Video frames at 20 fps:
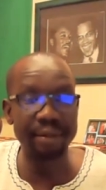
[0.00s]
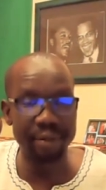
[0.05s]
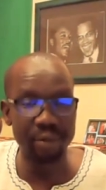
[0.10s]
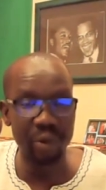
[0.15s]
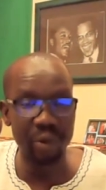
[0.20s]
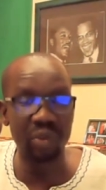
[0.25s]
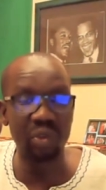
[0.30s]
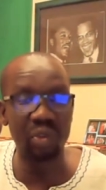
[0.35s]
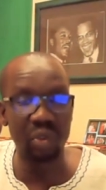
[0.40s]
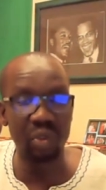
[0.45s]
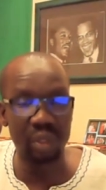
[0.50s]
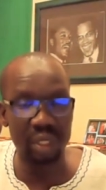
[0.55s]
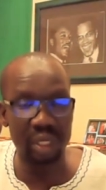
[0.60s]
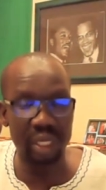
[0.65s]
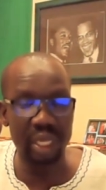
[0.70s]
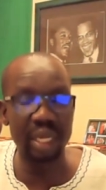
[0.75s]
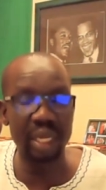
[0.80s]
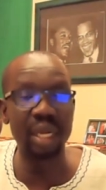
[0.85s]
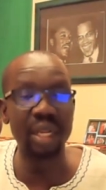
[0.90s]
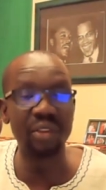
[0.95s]
which
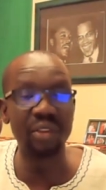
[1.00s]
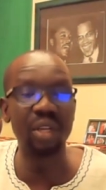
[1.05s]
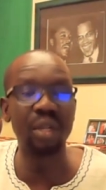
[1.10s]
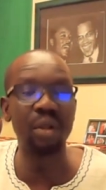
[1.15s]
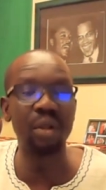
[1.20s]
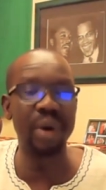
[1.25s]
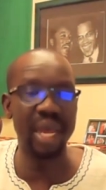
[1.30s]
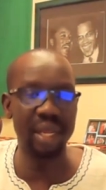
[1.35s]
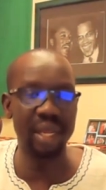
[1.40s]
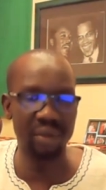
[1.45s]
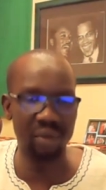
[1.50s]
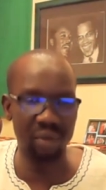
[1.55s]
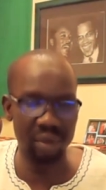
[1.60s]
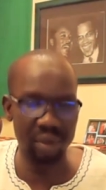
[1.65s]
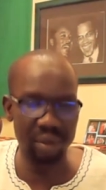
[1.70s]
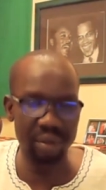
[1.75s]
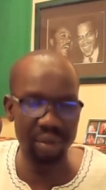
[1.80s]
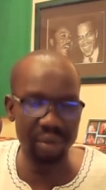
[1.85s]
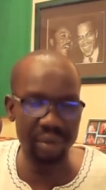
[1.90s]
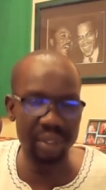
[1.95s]
can legitimize
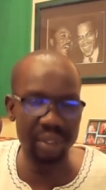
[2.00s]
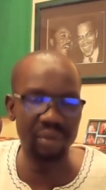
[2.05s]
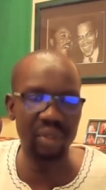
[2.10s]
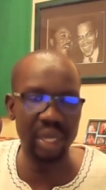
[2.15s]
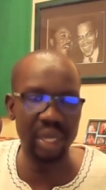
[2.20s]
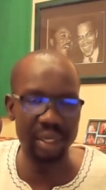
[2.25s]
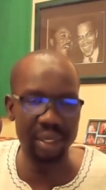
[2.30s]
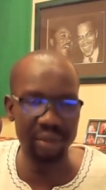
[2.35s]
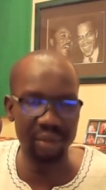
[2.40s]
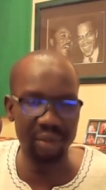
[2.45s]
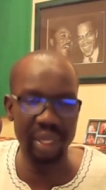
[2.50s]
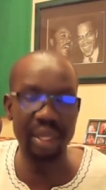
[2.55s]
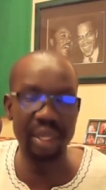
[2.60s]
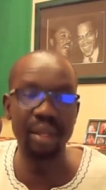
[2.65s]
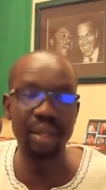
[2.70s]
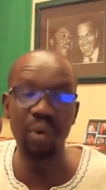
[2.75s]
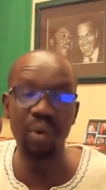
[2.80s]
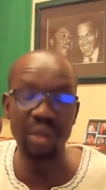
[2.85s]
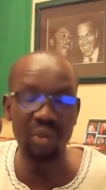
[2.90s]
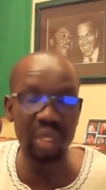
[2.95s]
the status
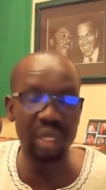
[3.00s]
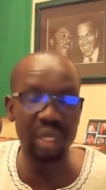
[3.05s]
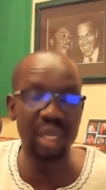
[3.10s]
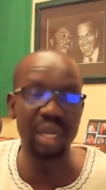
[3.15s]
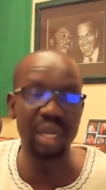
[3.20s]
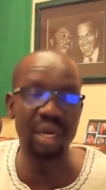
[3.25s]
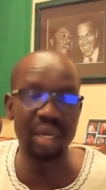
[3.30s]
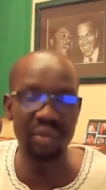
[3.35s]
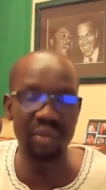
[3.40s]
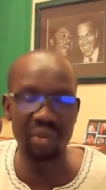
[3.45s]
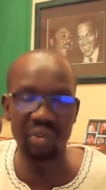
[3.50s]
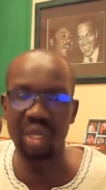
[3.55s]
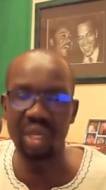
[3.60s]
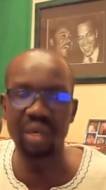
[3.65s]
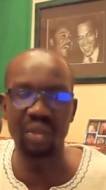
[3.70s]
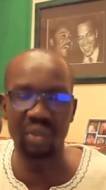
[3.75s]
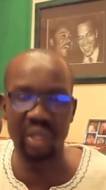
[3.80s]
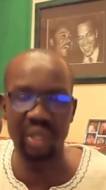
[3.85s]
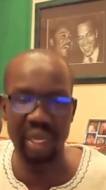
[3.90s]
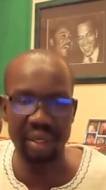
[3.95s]
and will declare as a
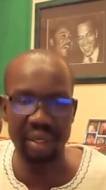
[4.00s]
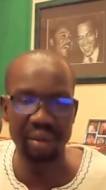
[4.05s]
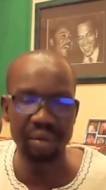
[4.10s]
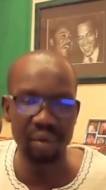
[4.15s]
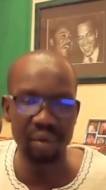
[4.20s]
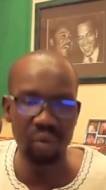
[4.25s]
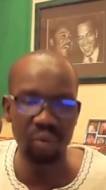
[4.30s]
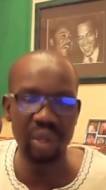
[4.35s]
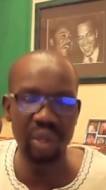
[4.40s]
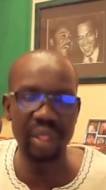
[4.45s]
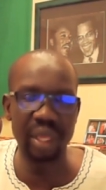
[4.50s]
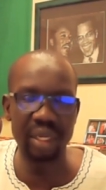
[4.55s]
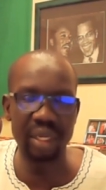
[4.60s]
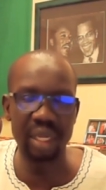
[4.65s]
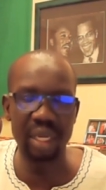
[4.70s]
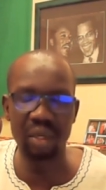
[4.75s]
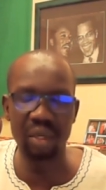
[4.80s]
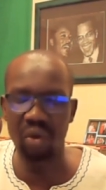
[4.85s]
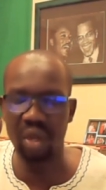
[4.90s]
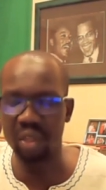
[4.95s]
genocide what they had
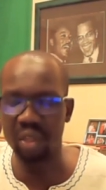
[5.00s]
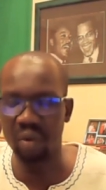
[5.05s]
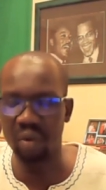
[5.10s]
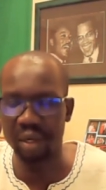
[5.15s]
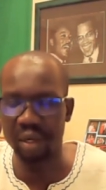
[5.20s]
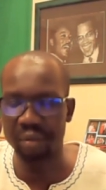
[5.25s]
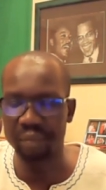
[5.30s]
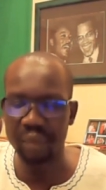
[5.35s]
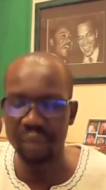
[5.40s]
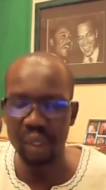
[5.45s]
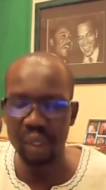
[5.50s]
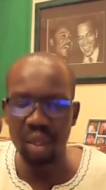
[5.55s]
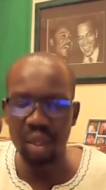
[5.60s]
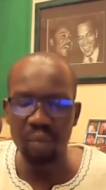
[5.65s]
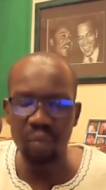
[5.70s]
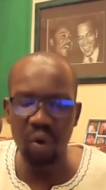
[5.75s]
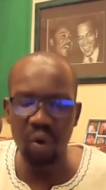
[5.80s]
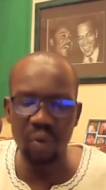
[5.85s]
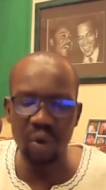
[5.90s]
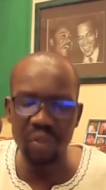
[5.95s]
done to Anuak.
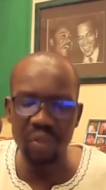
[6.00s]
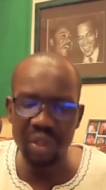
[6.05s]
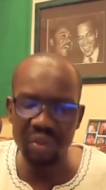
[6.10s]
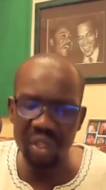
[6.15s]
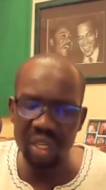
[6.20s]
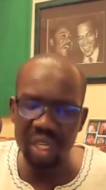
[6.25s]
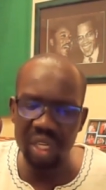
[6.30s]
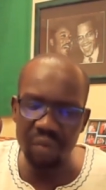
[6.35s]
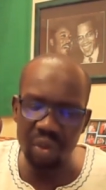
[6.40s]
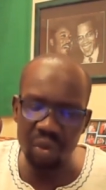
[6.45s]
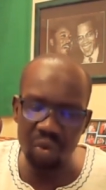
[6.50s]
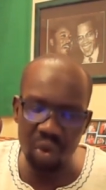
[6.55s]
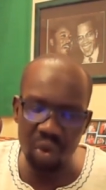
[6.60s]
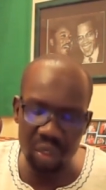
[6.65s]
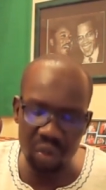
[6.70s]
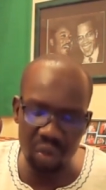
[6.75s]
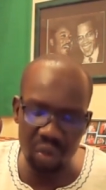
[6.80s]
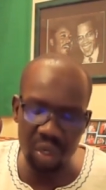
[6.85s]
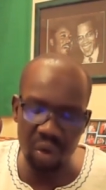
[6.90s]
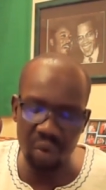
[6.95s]
For this individual
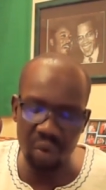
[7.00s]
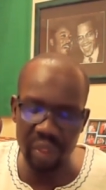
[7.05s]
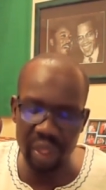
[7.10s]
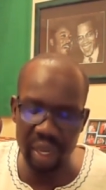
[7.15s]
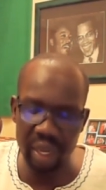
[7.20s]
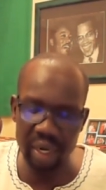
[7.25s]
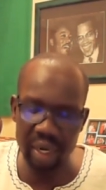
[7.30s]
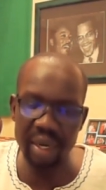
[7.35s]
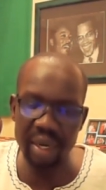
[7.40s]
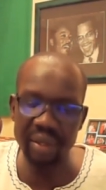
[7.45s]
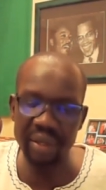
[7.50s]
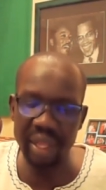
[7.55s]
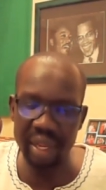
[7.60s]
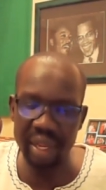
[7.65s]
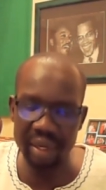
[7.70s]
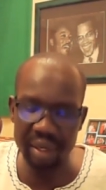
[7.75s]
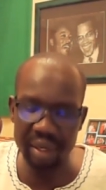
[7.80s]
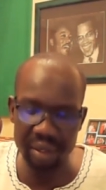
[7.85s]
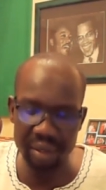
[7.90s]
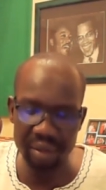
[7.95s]
to go there and
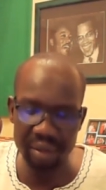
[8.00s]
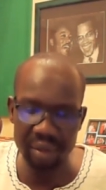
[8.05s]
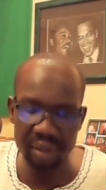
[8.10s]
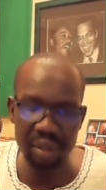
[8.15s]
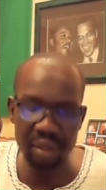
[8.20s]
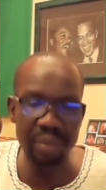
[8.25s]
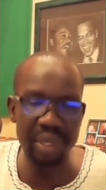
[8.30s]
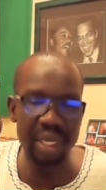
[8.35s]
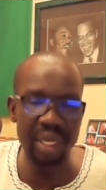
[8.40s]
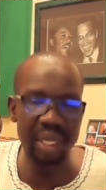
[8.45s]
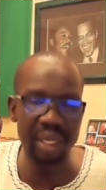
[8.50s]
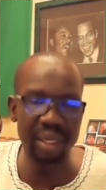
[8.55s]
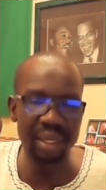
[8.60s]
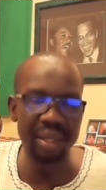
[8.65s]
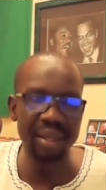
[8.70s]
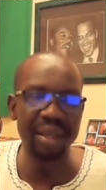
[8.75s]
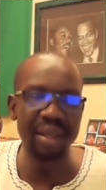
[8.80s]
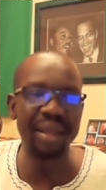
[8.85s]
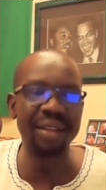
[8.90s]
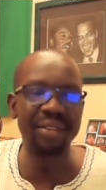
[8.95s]
attend the meeting
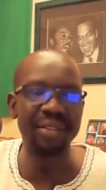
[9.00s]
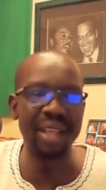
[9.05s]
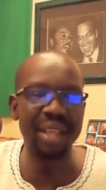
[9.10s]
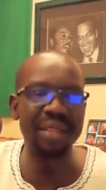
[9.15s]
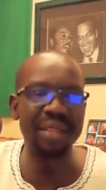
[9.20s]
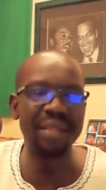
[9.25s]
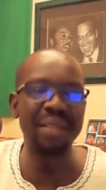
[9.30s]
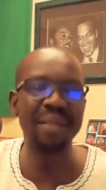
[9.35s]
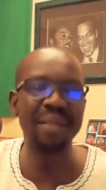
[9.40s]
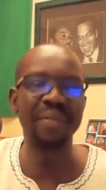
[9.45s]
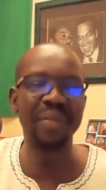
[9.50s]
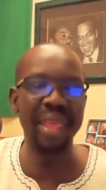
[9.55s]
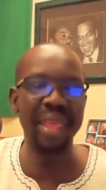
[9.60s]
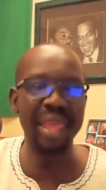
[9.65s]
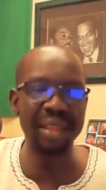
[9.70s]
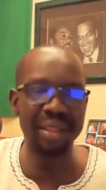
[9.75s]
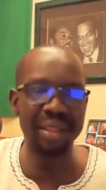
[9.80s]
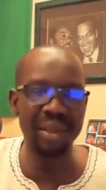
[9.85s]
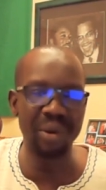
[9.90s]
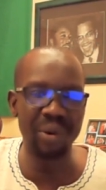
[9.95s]
and say,
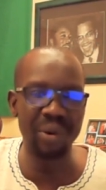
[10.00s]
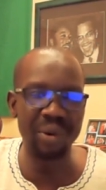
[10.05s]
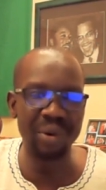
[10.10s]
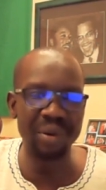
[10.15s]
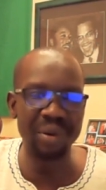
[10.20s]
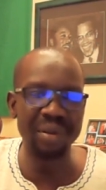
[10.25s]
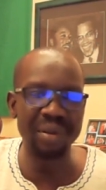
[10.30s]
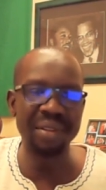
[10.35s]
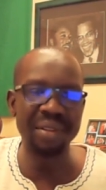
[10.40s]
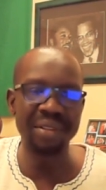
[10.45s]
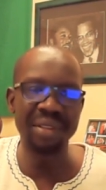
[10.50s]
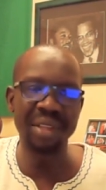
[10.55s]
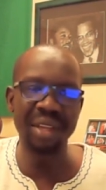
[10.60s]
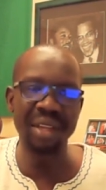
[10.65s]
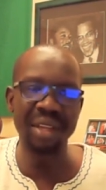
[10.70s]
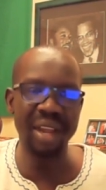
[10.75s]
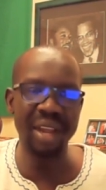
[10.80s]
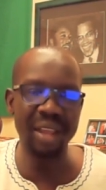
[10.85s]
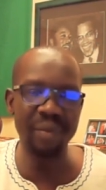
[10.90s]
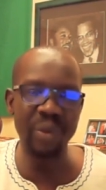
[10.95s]
thank you,
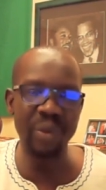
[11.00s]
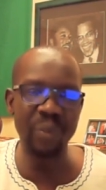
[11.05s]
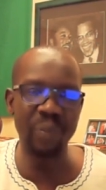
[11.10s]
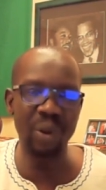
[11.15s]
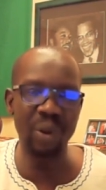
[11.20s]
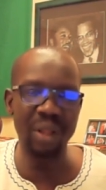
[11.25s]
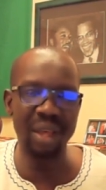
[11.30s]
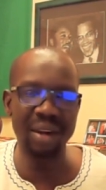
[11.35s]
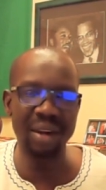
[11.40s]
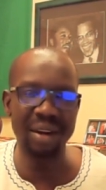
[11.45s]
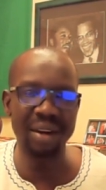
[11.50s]
Tigray people